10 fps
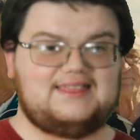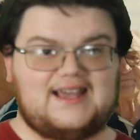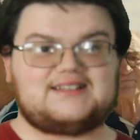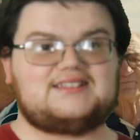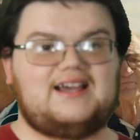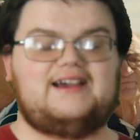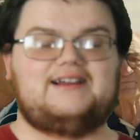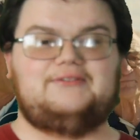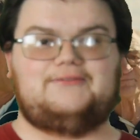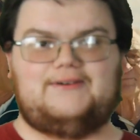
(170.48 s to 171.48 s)
That's
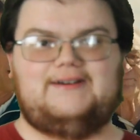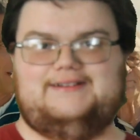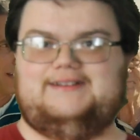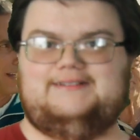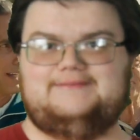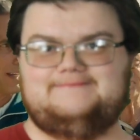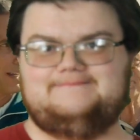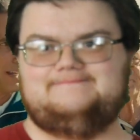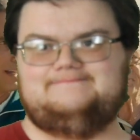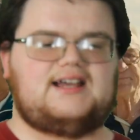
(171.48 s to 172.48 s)
kind of funny.
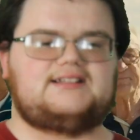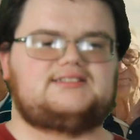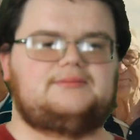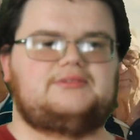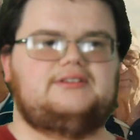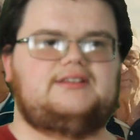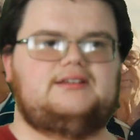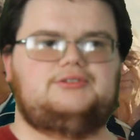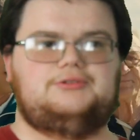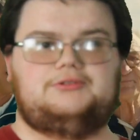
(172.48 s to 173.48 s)
It's not something
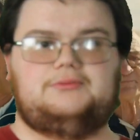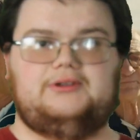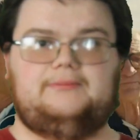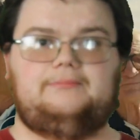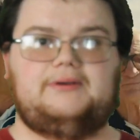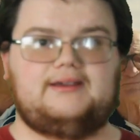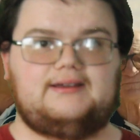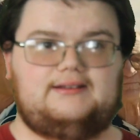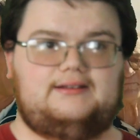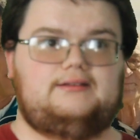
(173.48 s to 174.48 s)
they do to be
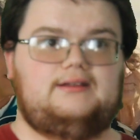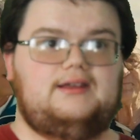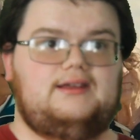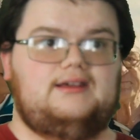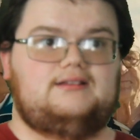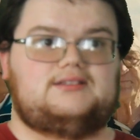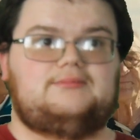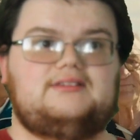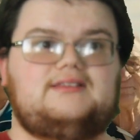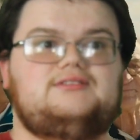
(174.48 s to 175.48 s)
bigoted. It's
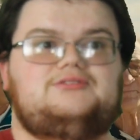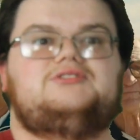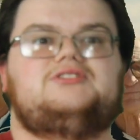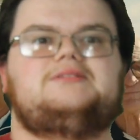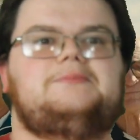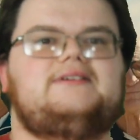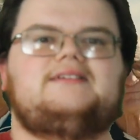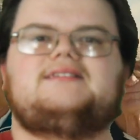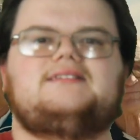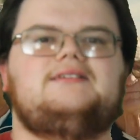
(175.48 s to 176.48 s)
something they do just
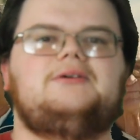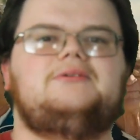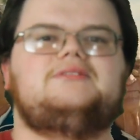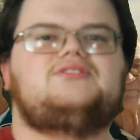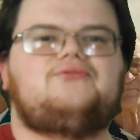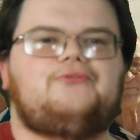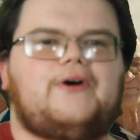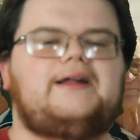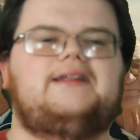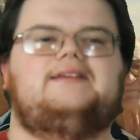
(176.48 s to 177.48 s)
because, you know, it's
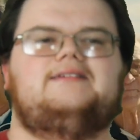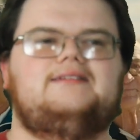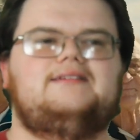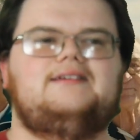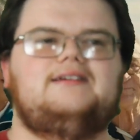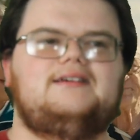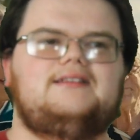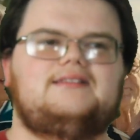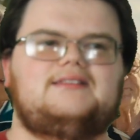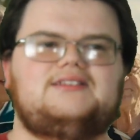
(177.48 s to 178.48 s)
funny.
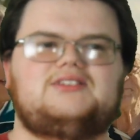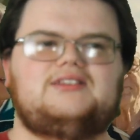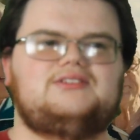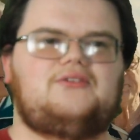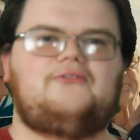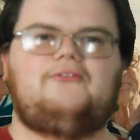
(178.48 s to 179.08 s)
These things are